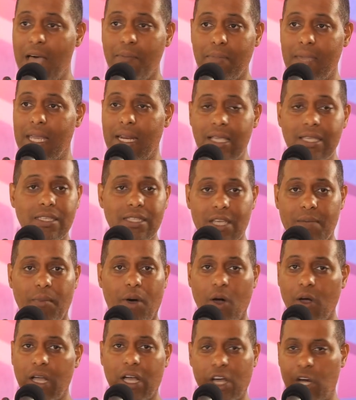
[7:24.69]
I mean, it's some
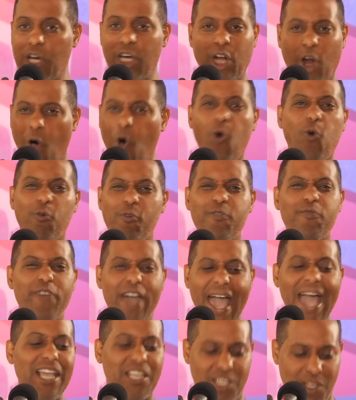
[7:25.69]
good old
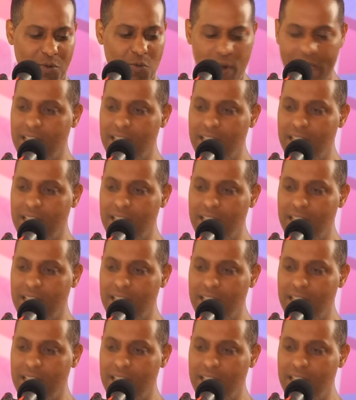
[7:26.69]
fashioned